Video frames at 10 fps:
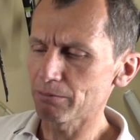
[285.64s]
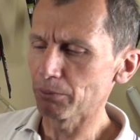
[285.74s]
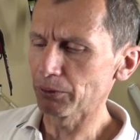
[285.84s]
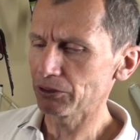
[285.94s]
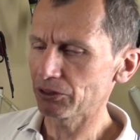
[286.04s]

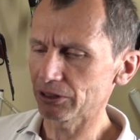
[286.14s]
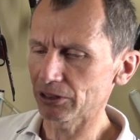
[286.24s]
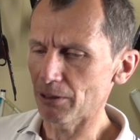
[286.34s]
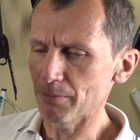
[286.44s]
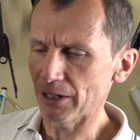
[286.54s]
moisture
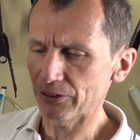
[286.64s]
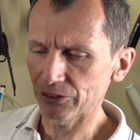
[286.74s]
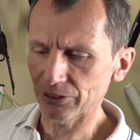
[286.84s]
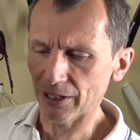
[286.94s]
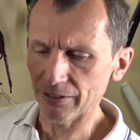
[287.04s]
so
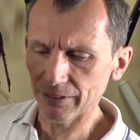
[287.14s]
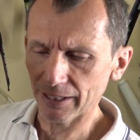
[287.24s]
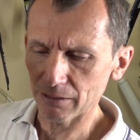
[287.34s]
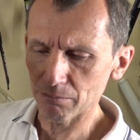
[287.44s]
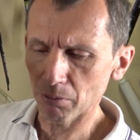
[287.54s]
much, so
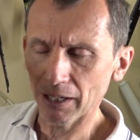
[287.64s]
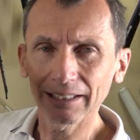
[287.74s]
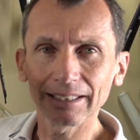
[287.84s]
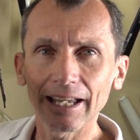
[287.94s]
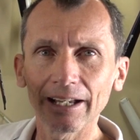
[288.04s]
they can
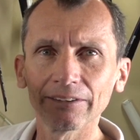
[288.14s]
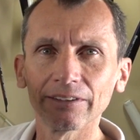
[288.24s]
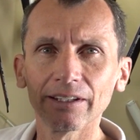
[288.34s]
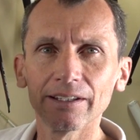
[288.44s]
break down